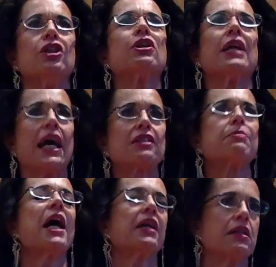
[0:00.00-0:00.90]
you can ask
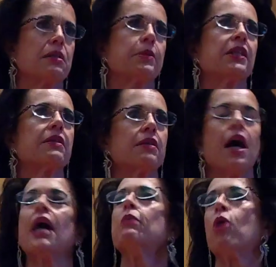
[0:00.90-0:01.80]
my husband,
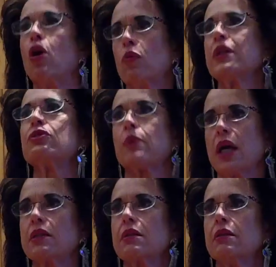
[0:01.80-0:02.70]
I am always
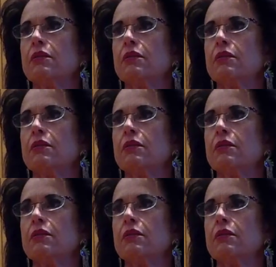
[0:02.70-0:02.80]
right.